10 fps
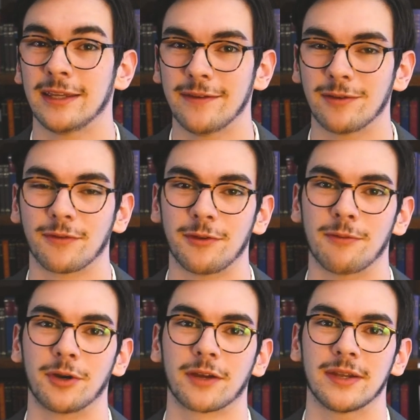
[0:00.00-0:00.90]
even review a
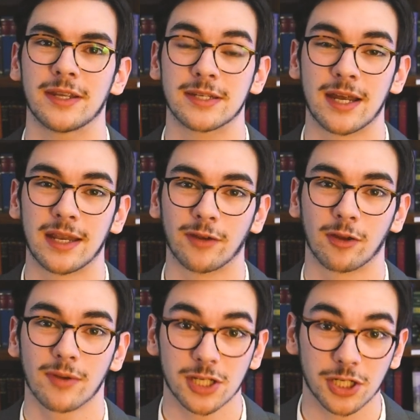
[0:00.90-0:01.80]
book that is not even
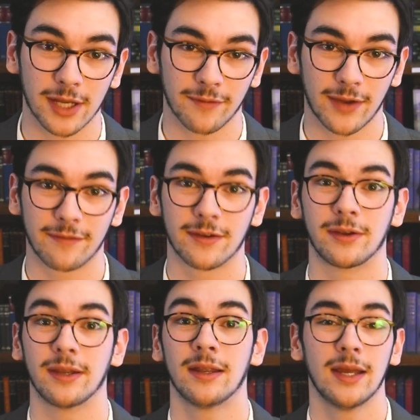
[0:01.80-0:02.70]
Christian if I
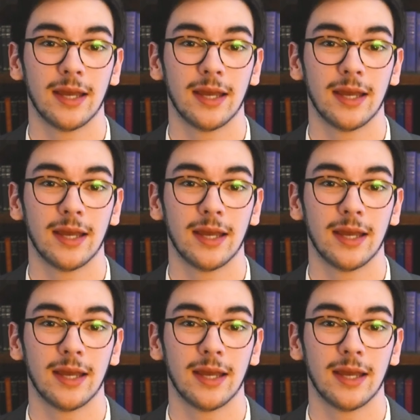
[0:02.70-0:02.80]
found it